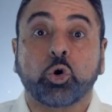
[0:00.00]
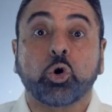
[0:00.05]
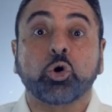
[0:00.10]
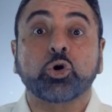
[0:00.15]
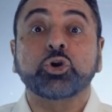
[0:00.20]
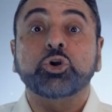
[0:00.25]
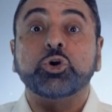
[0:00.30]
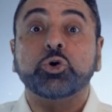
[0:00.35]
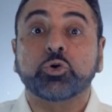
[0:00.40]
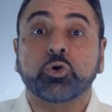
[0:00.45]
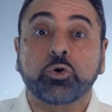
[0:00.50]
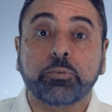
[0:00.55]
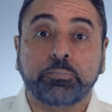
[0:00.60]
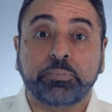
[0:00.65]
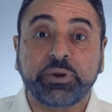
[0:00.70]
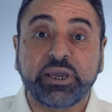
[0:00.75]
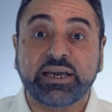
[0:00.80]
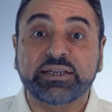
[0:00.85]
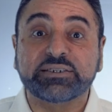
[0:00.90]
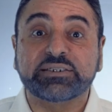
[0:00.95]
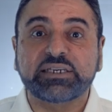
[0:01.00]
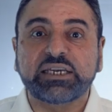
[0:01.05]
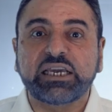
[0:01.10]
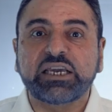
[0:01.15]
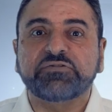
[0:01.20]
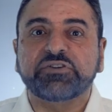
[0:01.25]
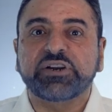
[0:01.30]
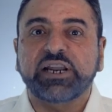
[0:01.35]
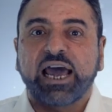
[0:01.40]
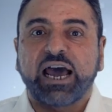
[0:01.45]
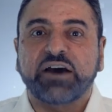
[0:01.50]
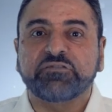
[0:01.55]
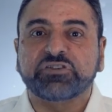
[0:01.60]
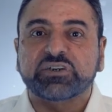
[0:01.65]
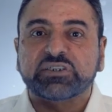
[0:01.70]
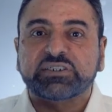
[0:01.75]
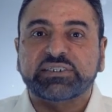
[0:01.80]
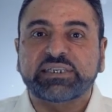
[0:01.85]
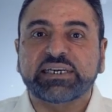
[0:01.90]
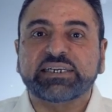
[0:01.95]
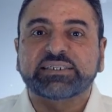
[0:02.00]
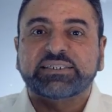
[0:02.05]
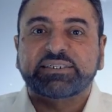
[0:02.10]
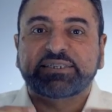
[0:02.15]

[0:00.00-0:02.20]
or Europeans, even after 6